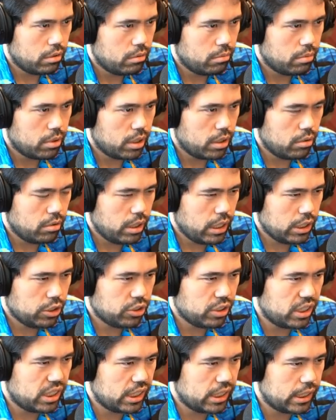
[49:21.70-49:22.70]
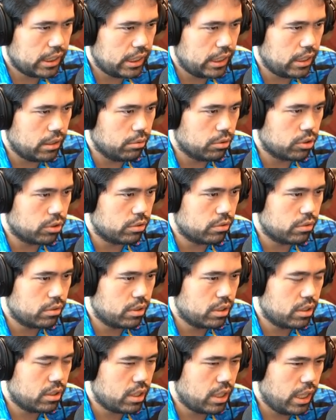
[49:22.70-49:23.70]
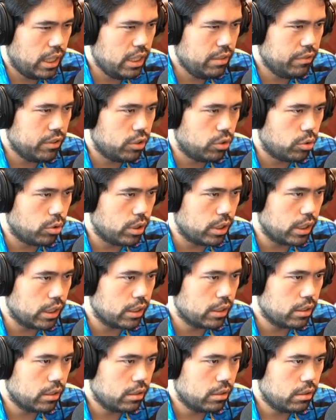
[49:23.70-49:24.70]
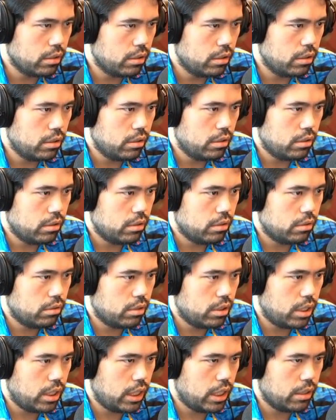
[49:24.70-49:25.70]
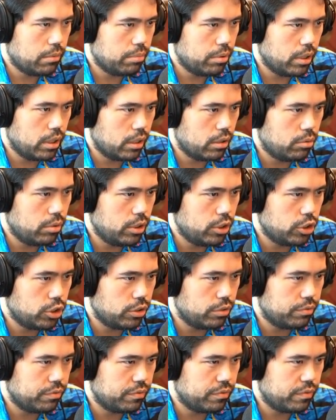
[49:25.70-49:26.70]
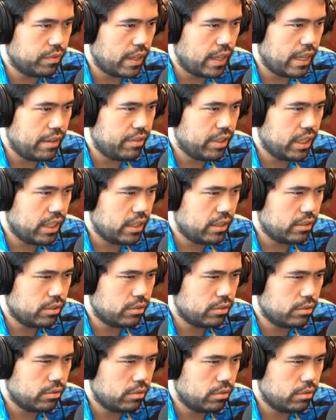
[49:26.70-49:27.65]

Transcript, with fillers: But I don't actually see it, which is kind of annoying. They can play like queen g5, I guess.